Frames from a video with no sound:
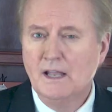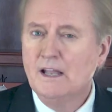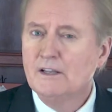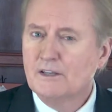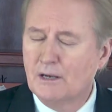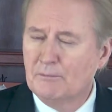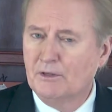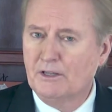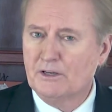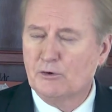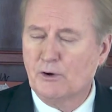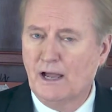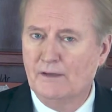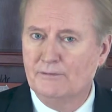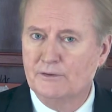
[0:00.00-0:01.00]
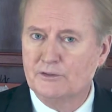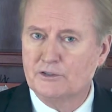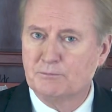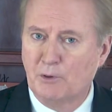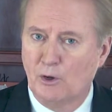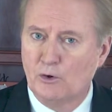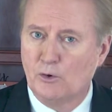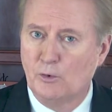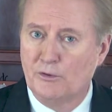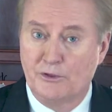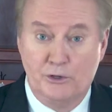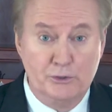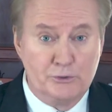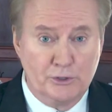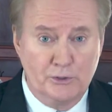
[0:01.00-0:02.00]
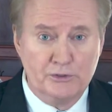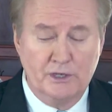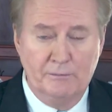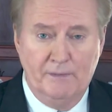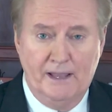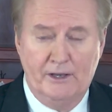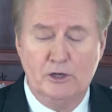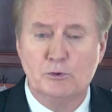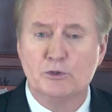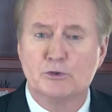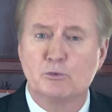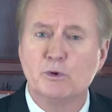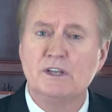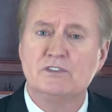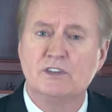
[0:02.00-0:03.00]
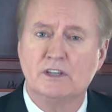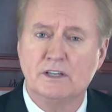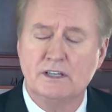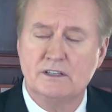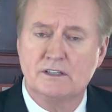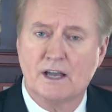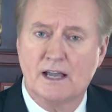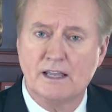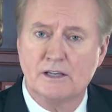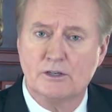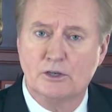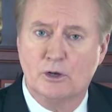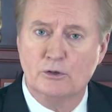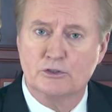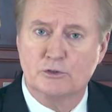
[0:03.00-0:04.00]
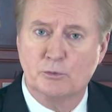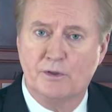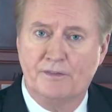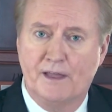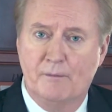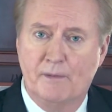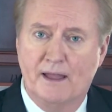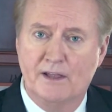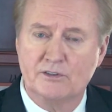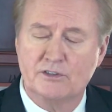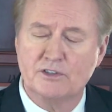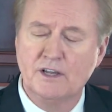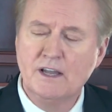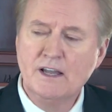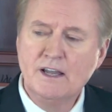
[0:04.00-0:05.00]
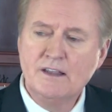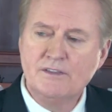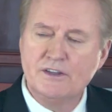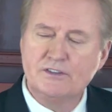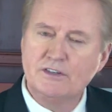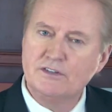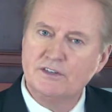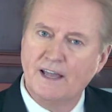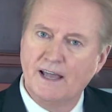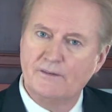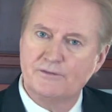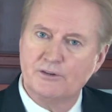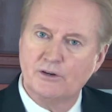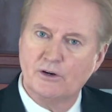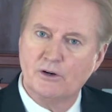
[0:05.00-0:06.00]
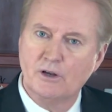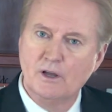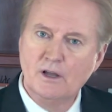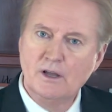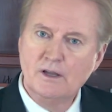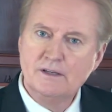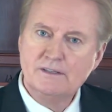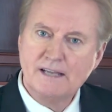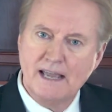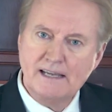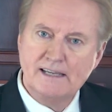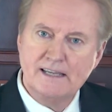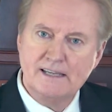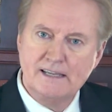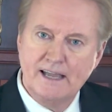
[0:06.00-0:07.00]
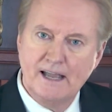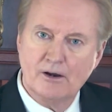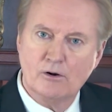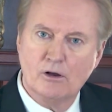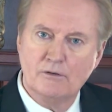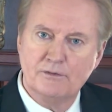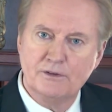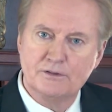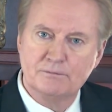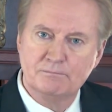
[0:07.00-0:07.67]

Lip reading: Kimberly Kravitz spoke with a New Jersey man who was recently diagnosed with MS. This is after taking care of his